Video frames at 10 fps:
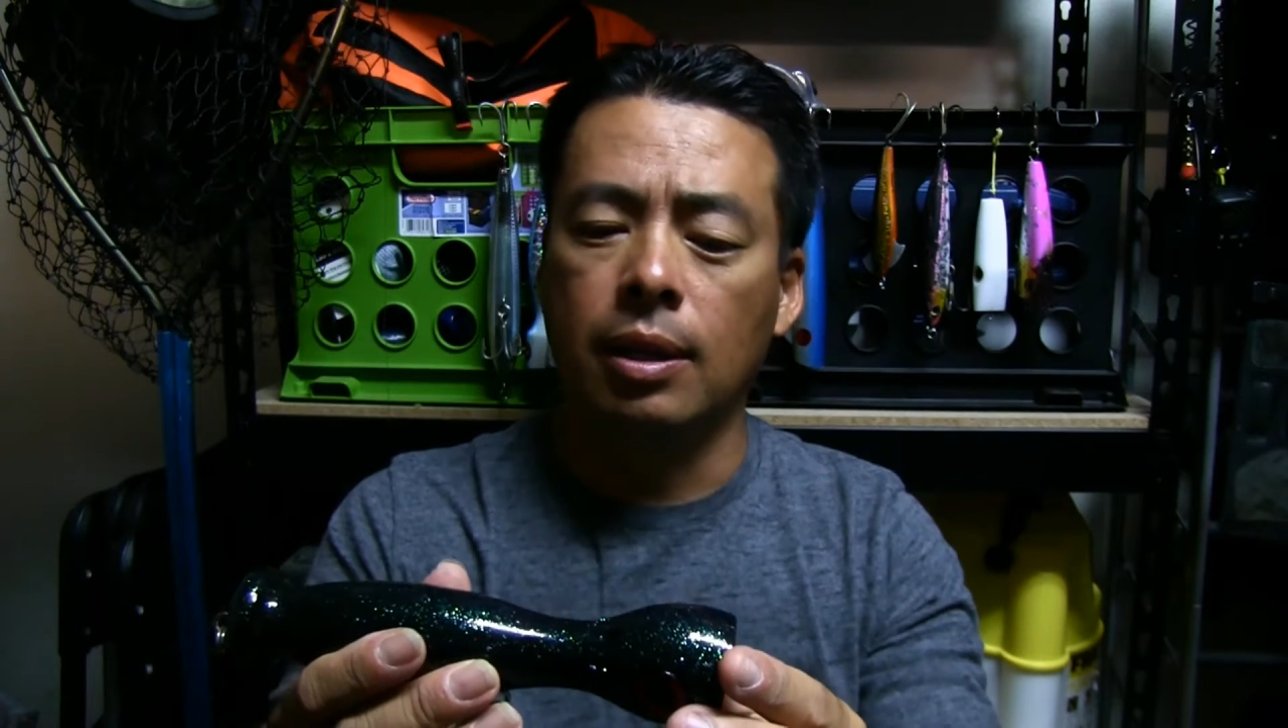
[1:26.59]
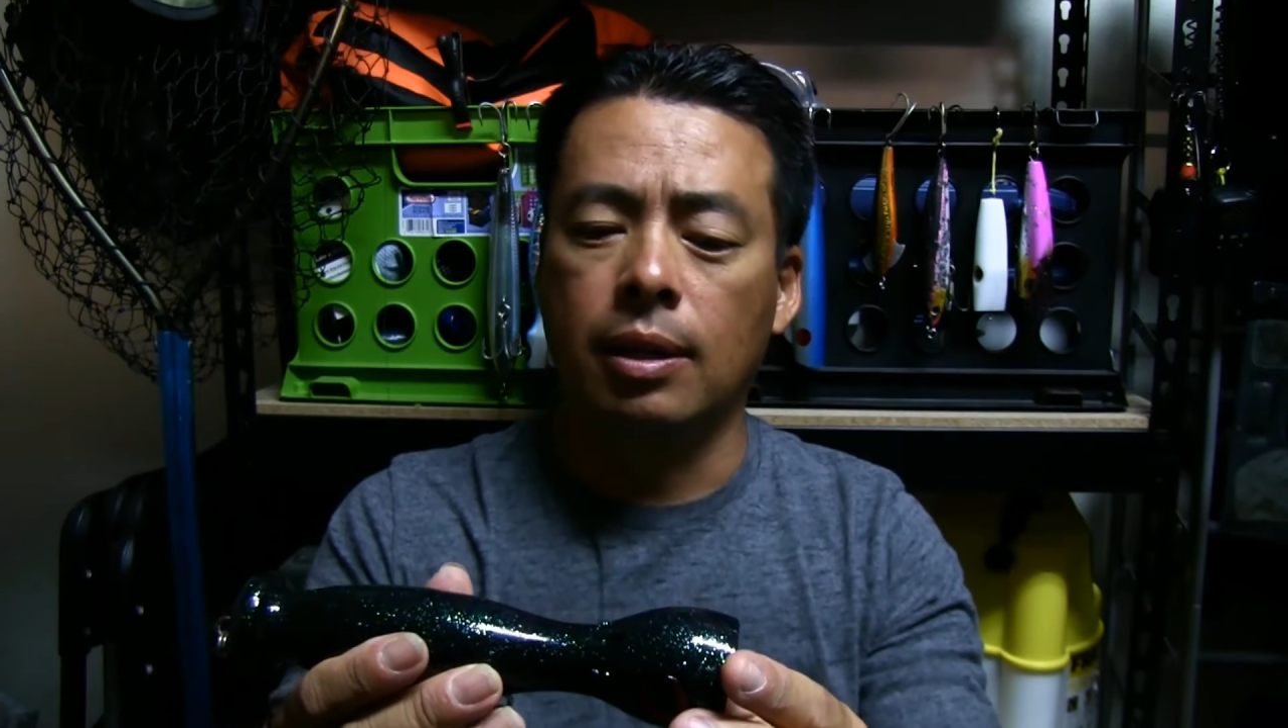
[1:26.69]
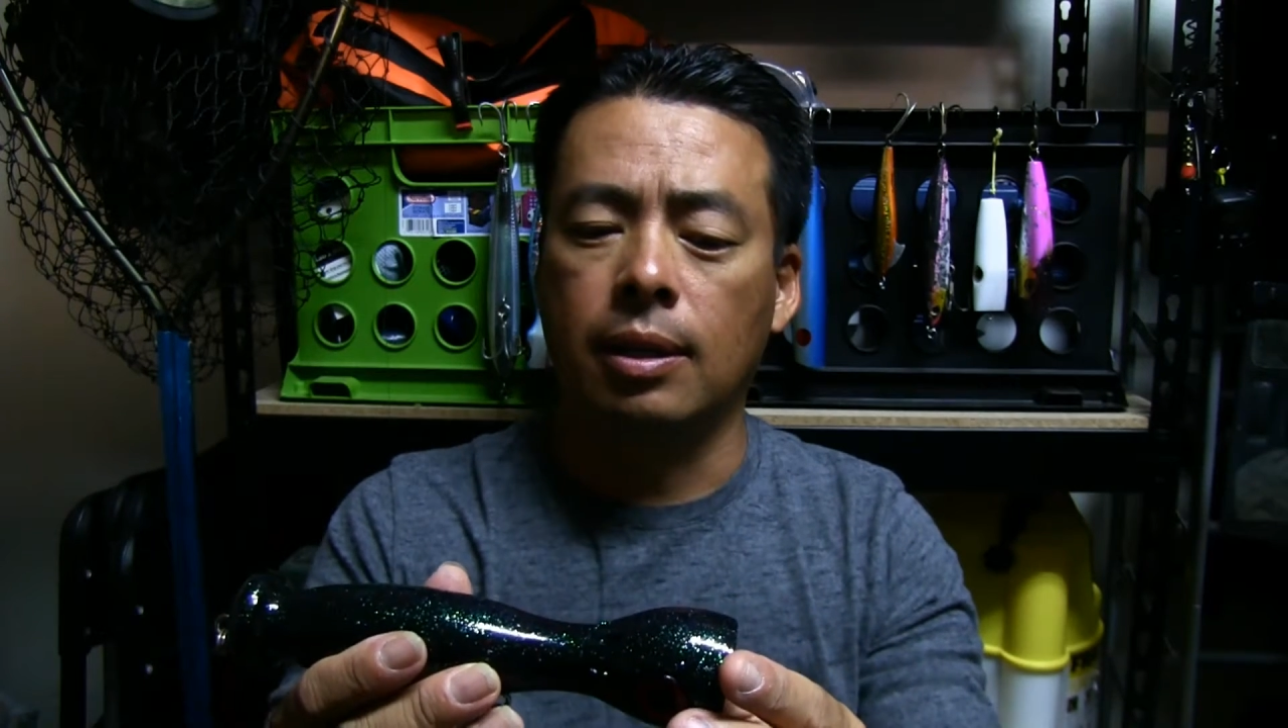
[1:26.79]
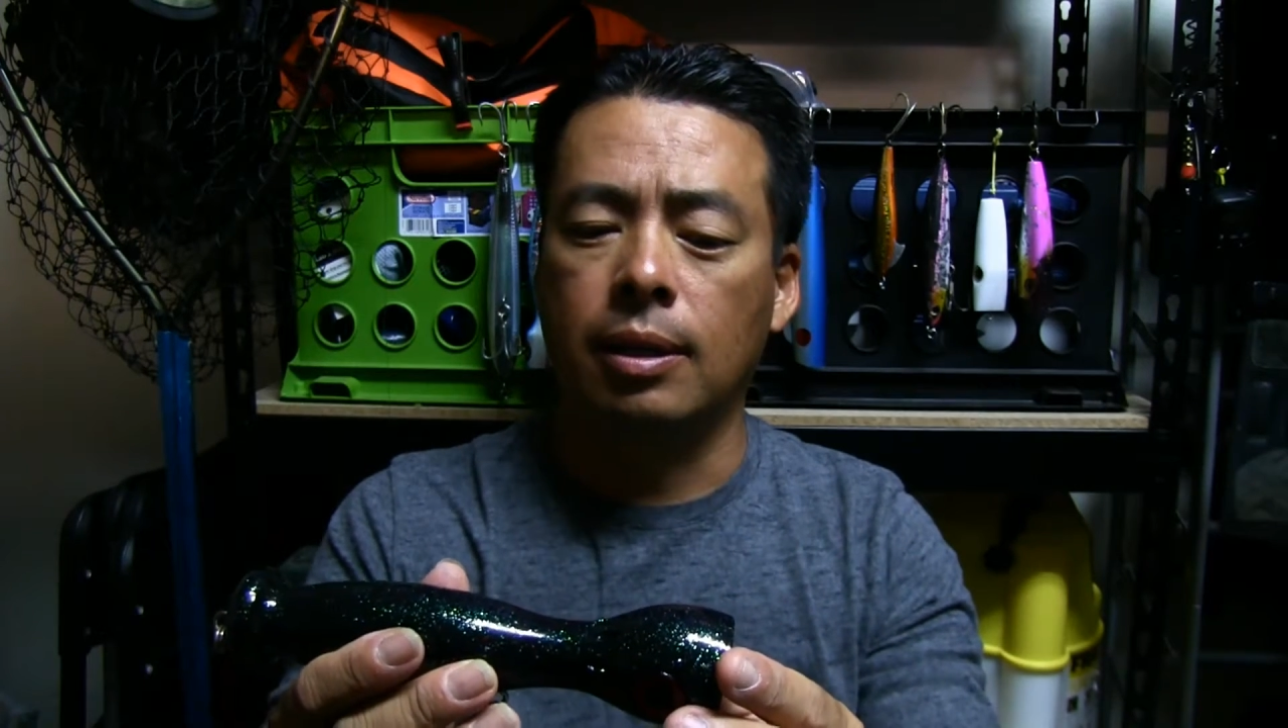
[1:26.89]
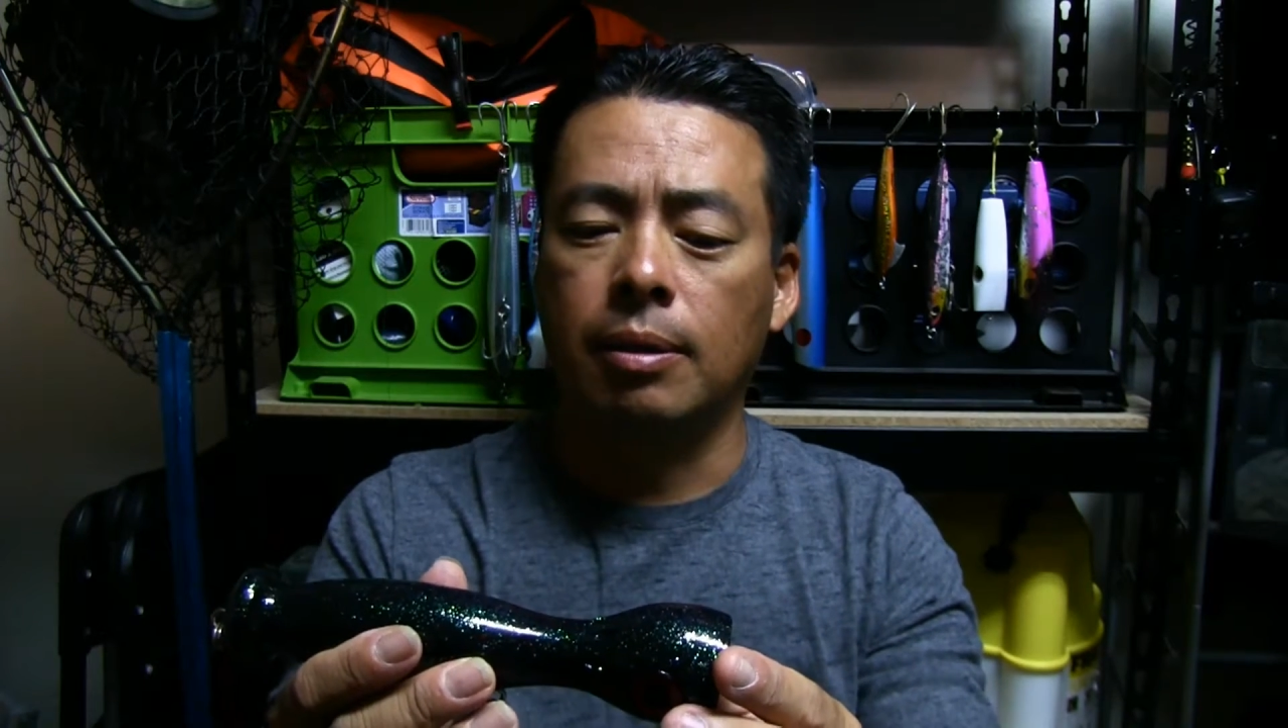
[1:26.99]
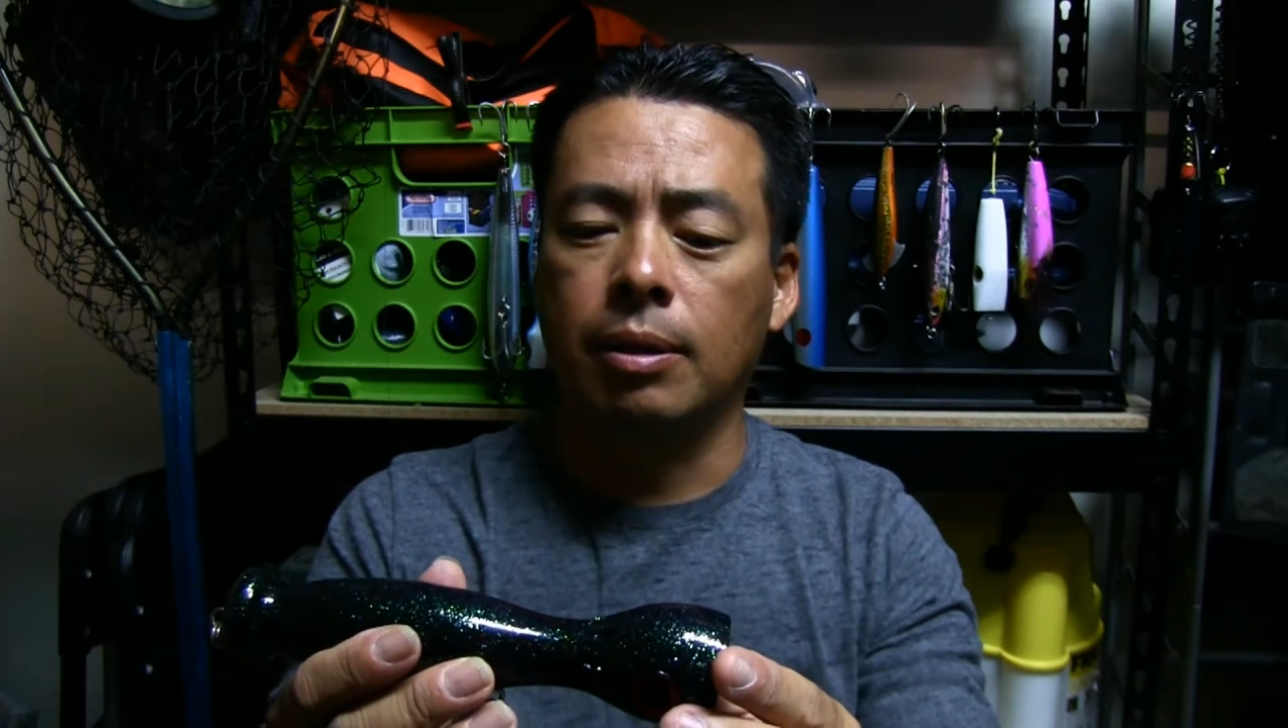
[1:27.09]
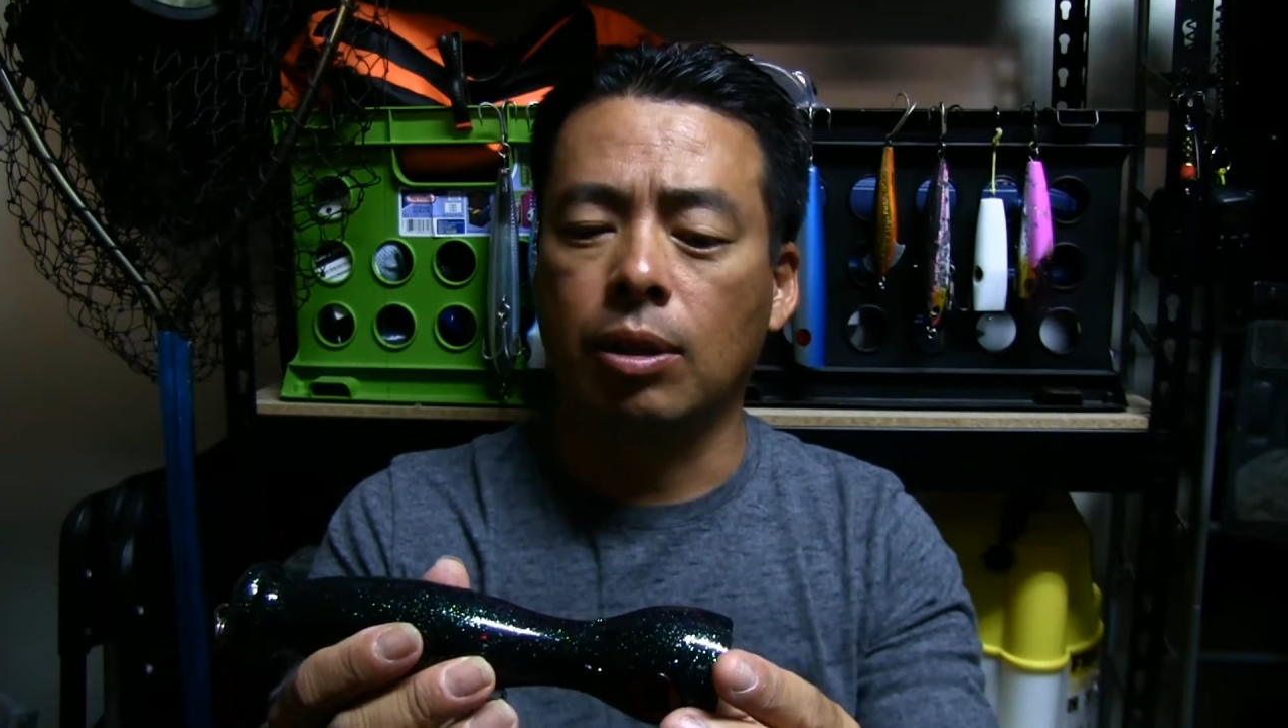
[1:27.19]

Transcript: I